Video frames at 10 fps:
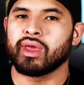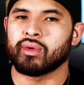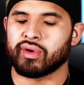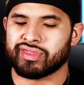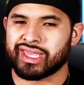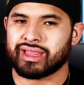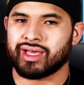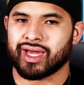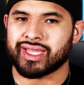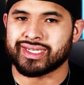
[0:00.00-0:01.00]
with a
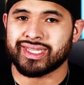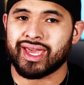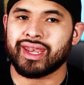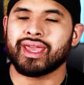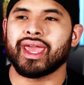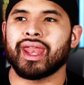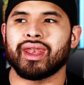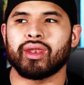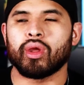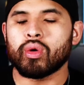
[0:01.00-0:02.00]
lot of debt
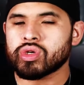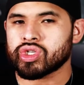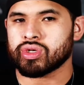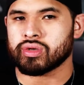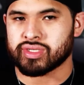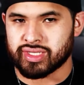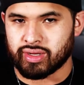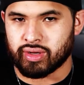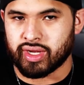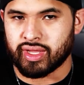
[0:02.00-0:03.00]
and no assurance that
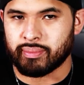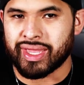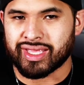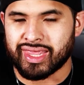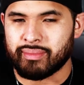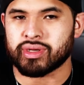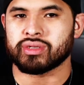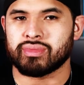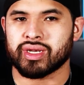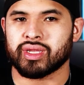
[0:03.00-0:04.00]
you're gonna make that much
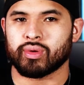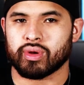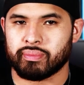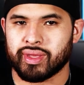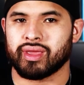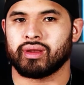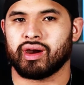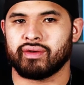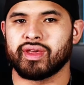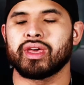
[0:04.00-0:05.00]
money in order to pay it
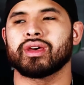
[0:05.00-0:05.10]
off.